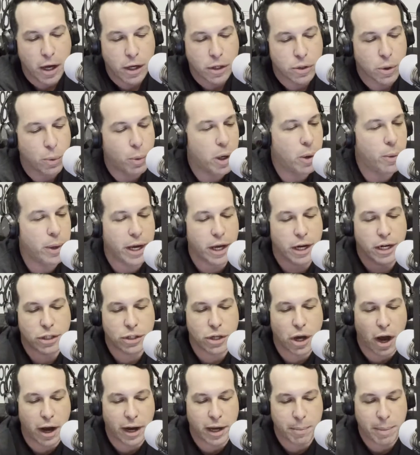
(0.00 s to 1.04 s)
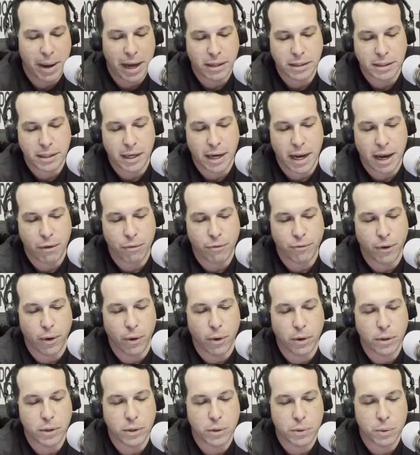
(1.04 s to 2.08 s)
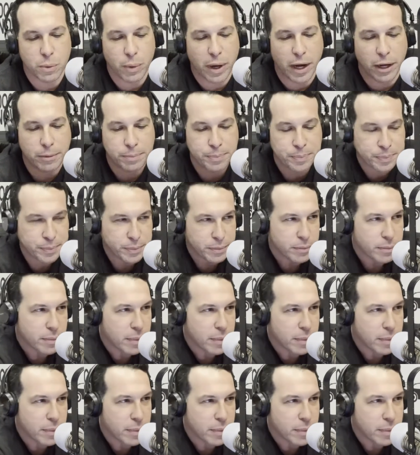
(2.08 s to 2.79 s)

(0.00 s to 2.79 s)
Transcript: So what are we going to talk about today, folks? Well,